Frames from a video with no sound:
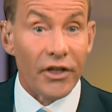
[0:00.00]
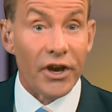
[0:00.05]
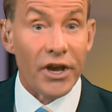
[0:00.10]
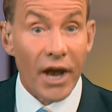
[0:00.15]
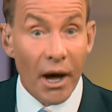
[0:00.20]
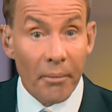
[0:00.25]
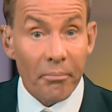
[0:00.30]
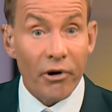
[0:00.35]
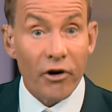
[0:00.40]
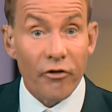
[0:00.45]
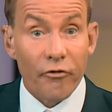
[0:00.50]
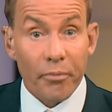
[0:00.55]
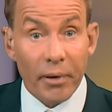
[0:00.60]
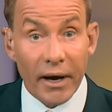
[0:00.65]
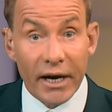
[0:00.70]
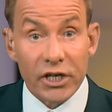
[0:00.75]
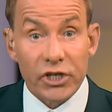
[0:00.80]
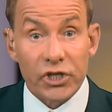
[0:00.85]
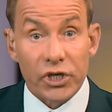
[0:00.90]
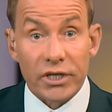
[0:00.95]
the number of
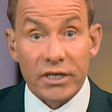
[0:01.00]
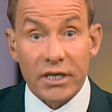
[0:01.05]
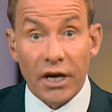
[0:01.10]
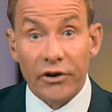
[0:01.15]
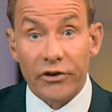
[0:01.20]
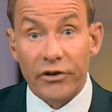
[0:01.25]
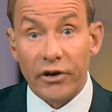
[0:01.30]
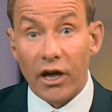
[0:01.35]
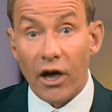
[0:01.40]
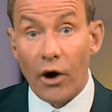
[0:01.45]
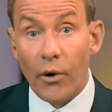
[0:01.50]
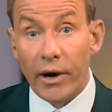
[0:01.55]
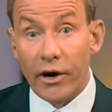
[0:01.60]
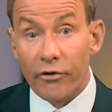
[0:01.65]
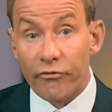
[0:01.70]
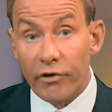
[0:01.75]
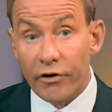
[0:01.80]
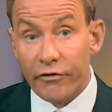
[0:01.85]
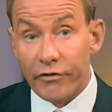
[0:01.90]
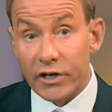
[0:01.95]
patients
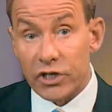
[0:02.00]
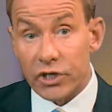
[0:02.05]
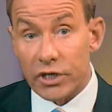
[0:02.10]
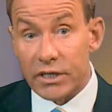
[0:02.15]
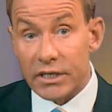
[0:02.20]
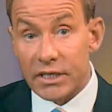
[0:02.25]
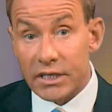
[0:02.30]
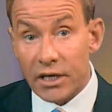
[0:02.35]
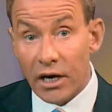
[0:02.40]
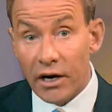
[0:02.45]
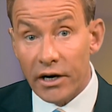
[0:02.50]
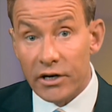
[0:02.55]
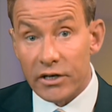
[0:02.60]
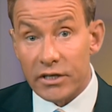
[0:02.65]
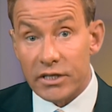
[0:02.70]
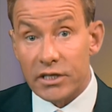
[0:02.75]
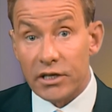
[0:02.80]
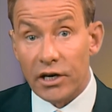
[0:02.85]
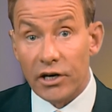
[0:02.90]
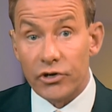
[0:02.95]
undergoing revision
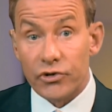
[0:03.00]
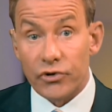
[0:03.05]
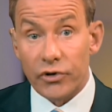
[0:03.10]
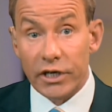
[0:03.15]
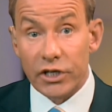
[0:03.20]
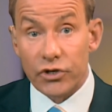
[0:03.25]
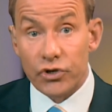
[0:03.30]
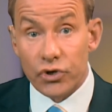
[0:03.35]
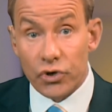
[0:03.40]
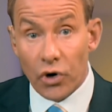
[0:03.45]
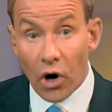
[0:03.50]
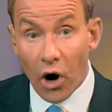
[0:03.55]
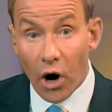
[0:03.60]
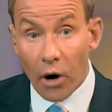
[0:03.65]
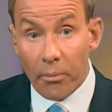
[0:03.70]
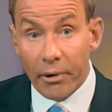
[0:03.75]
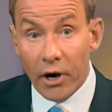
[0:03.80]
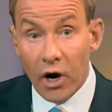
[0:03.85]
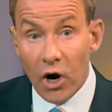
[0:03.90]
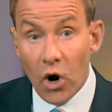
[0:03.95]
sinus surgery
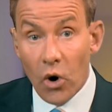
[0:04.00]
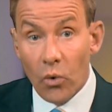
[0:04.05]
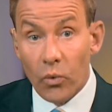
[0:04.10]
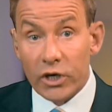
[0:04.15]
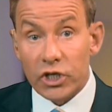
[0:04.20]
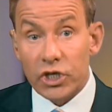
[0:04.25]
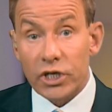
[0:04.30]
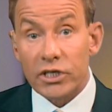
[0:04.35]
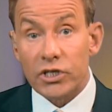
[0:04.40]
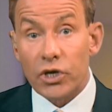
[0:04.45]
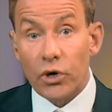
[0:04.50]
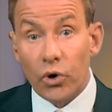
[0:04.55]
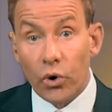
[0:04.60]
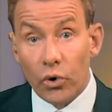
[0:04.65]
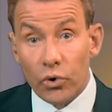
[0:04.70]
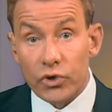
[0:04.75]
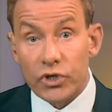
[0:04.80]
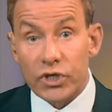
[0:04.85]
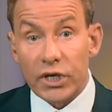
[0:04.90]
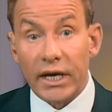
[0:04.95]
drop, which is
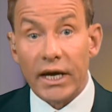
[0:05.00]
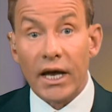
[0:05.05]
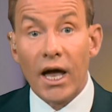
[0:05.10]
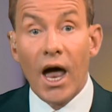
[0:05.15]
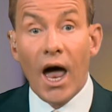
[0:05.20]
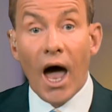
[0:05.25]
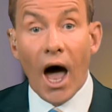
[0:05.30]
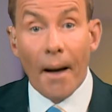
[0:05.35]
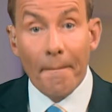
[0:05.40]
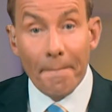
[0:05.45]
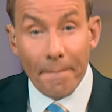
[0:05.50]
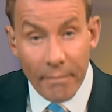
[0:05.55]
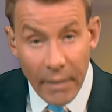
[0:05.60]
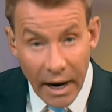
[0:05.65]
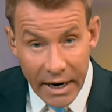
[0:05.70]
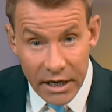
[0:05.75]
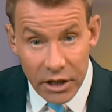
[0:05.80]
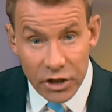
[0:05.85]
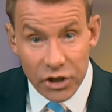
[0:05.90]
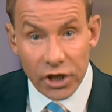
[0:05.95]
causing a
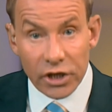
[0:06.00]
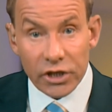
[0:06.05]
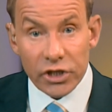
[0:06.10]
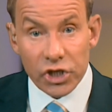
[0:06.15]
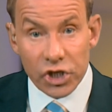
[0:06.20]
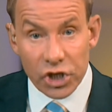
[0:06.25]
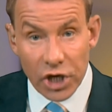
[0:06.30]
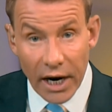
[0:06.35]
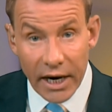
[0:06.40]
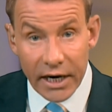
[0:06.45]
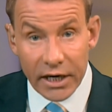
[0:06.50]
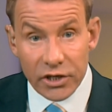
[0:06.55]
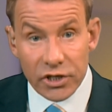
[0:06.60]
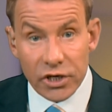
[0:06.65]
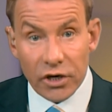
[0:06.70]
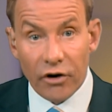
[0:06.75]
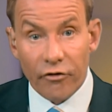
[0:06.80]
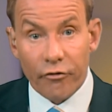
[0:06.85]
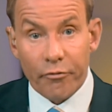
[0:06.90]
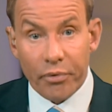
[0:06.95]
major change
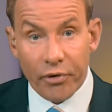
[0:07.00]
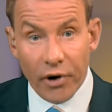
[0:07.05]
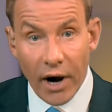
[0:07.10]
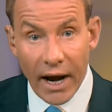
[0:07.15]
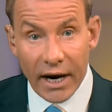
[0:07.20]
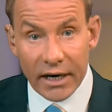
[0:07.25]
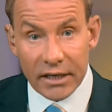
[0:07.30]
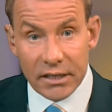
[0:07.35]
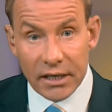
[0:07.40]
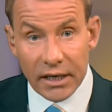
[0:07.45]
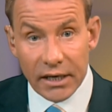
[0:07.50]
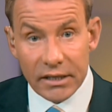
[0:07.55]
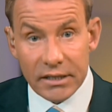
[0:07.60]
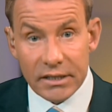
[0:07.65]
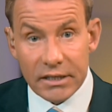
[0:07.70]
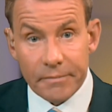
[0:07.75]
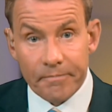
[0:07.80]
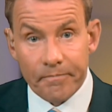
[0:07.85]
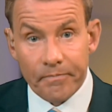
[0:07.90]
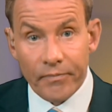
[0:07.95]
of
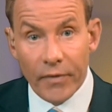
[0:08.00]
practice.